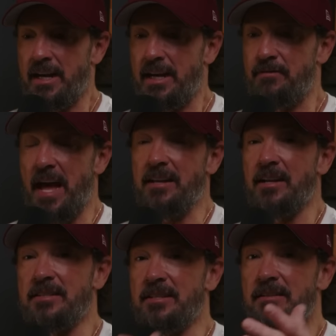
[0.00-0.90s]
If that
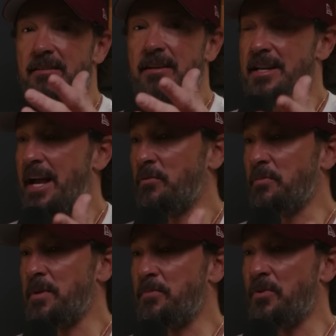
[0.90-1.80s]
doesn't connect with
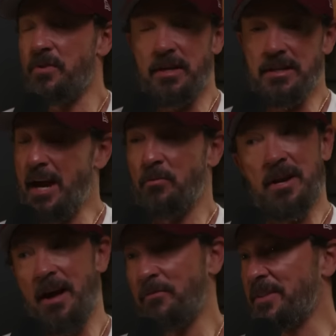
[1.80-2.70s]
people, then we're
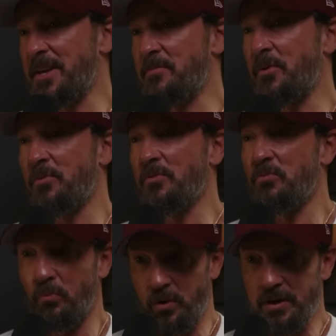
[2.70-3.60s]
not for them. But we're
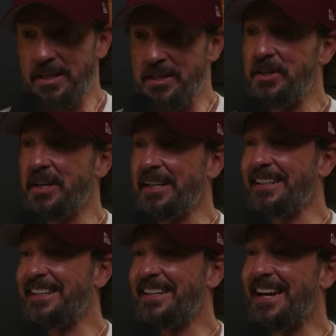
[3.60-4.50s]
really good
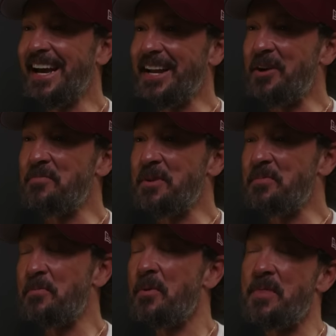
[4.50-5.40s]
at helping
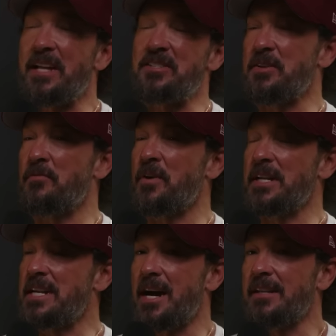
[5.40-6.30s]
people. That's just a
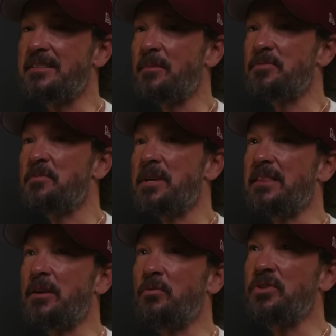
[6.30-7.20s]
funny concept to me. I
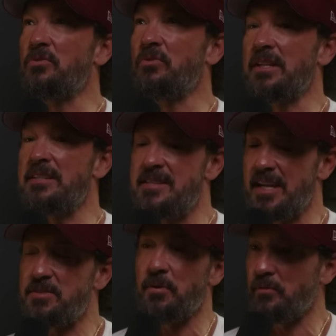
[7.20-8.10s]
think when you're really
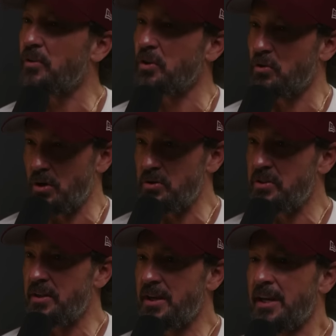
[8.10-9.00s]
desperate for
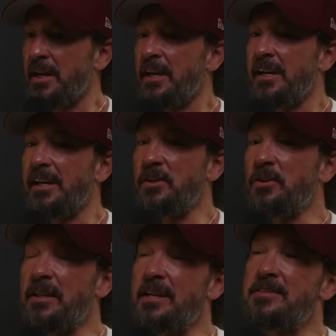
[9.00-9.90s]
growth, you're
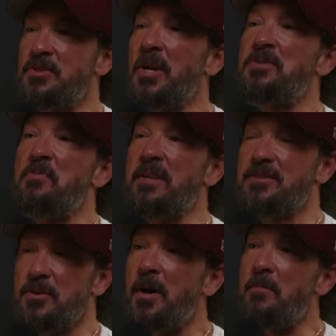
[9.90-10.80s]
less
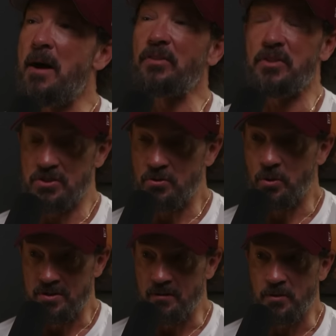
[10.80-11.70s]
judgmental about the
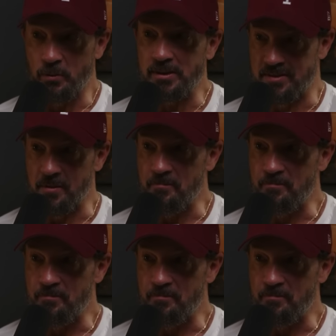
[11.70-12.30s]
source of the wisdom.